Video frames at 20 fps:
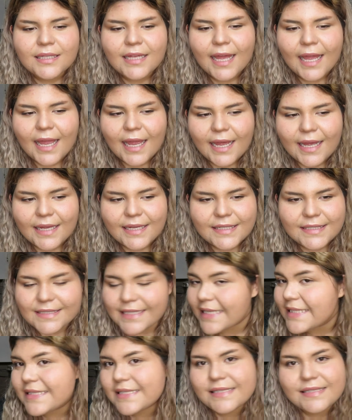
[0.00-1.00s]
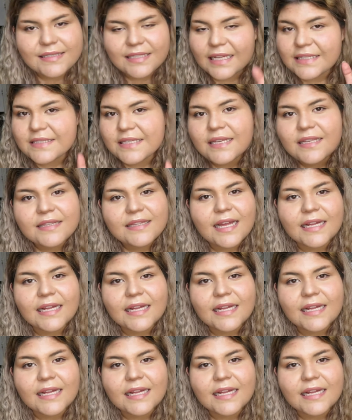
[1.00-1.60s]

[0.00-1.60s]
and that's it.